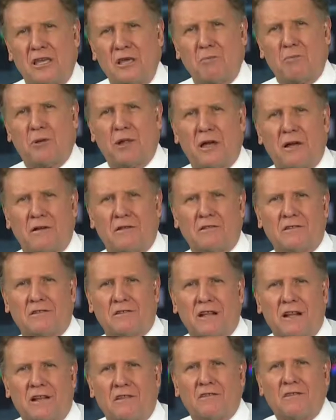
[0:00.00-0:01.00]
key player in the
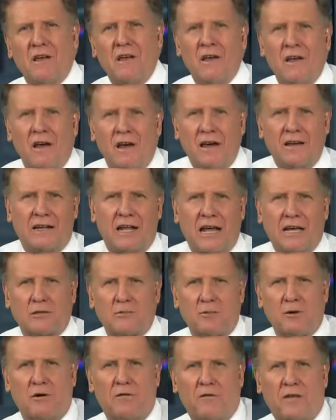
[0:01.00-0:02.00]
Senate's
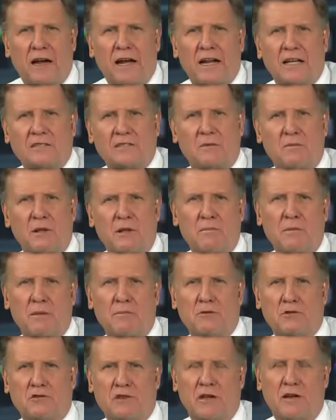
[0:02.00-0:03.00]
tax bill. Finance Committee
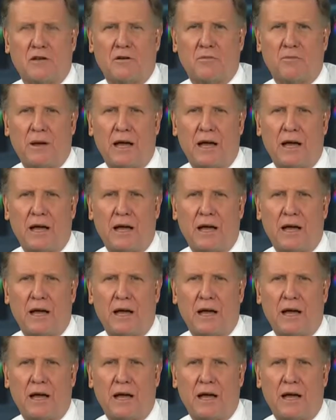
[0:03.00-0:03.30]
member, Senator